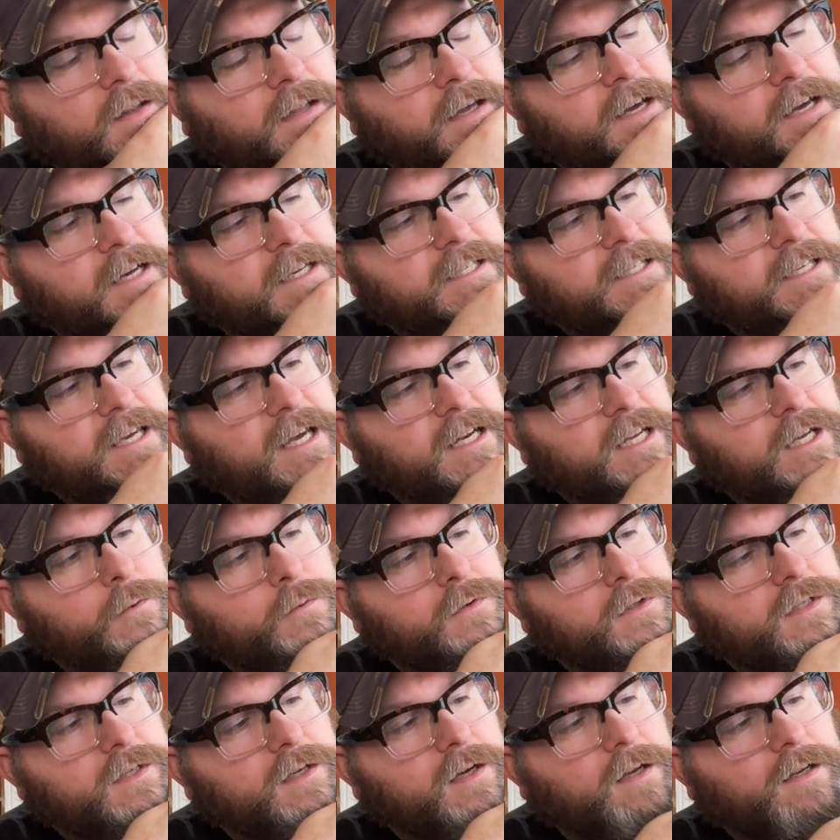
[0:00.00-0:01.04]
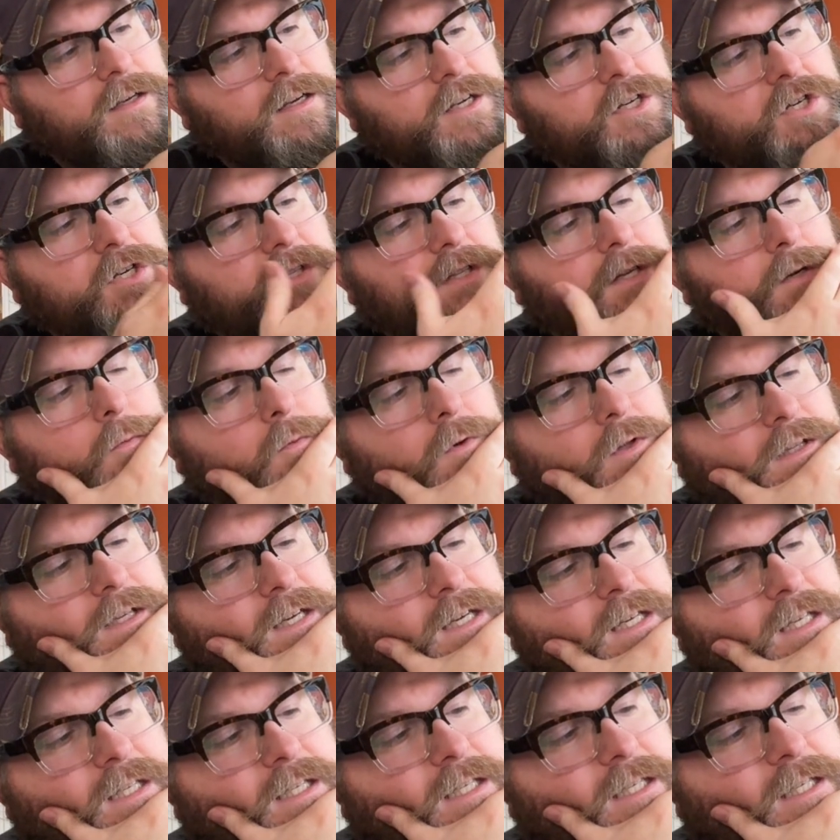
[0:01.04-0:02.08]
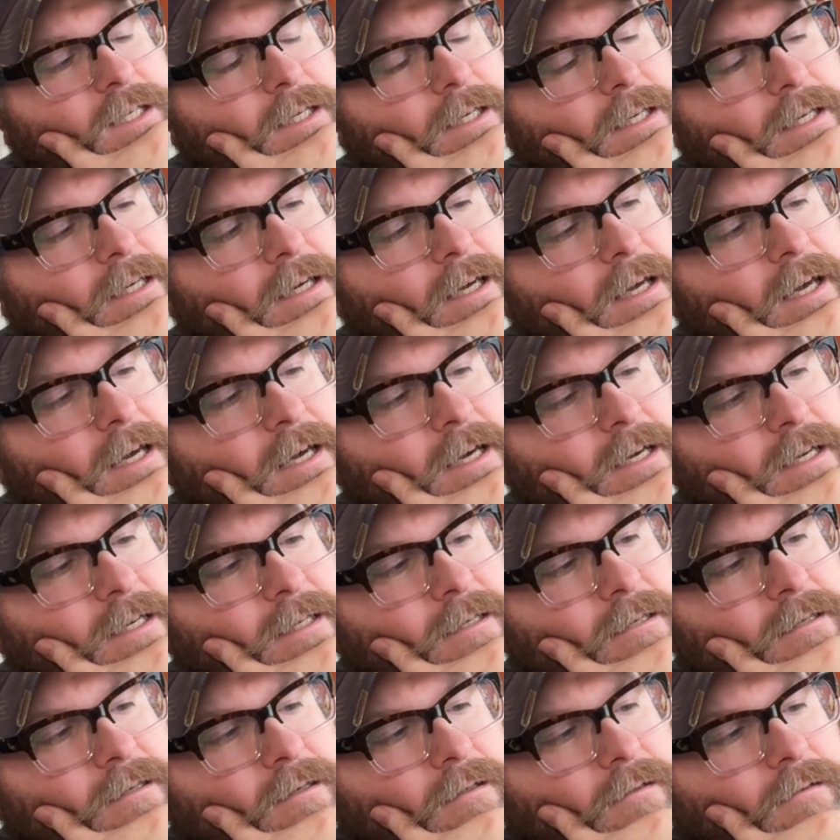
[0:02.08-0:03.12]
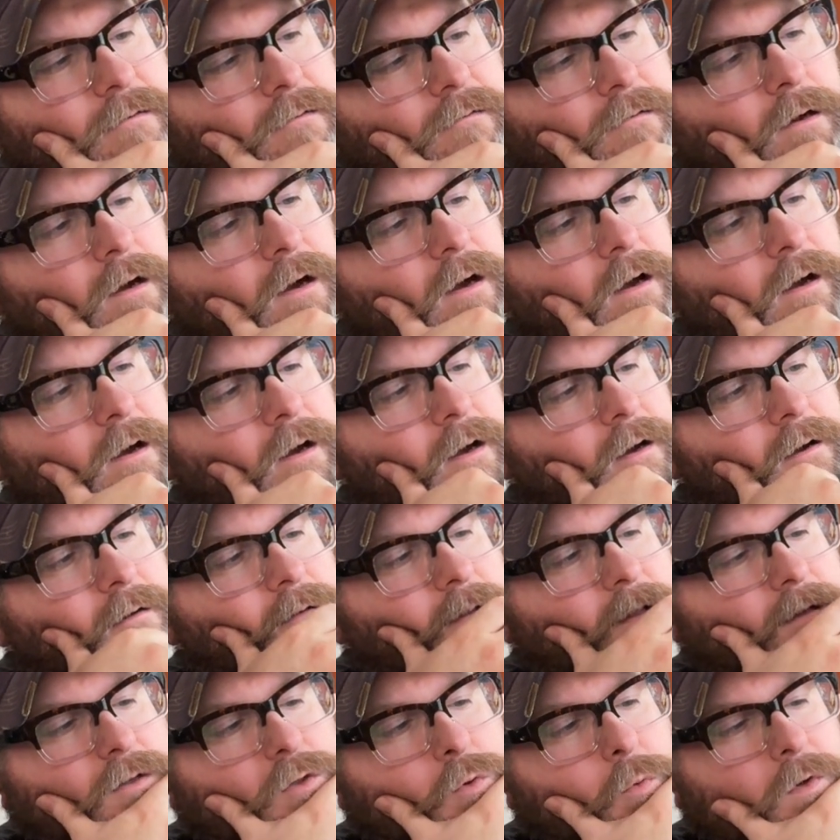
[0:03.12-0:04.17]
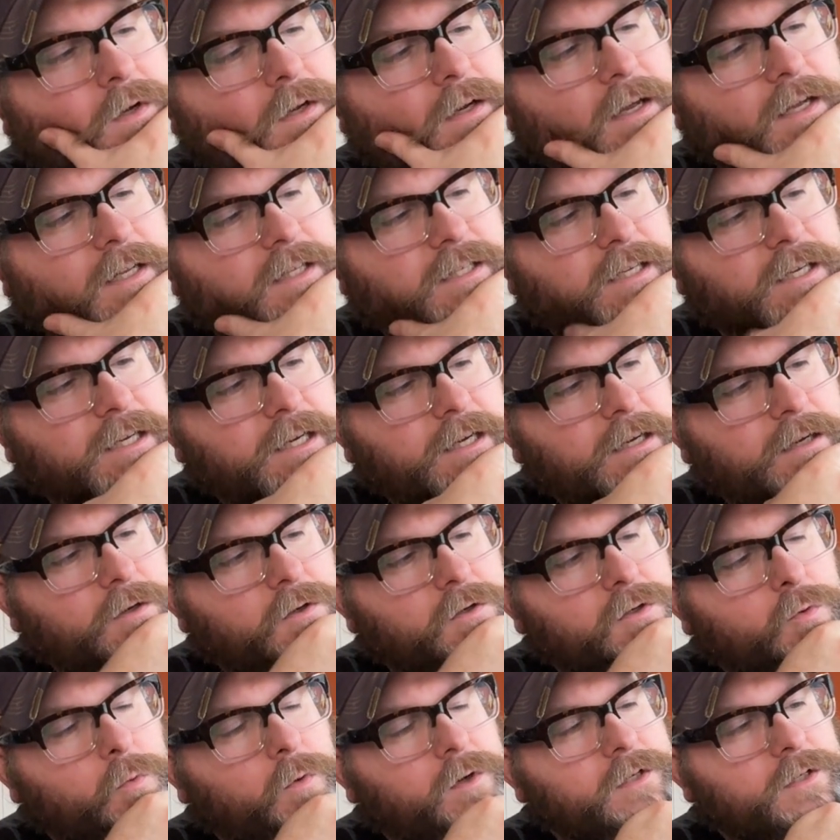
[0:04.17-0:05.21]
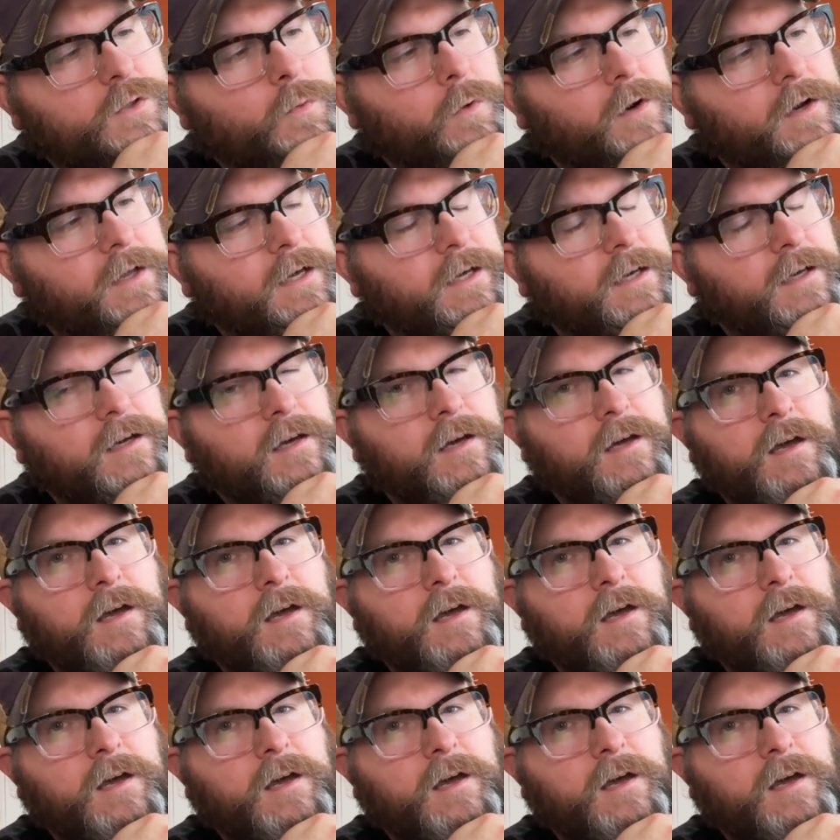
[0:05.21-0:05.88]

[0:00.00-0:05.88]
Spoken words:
Like I said, he was initially released in 2019 or 2020,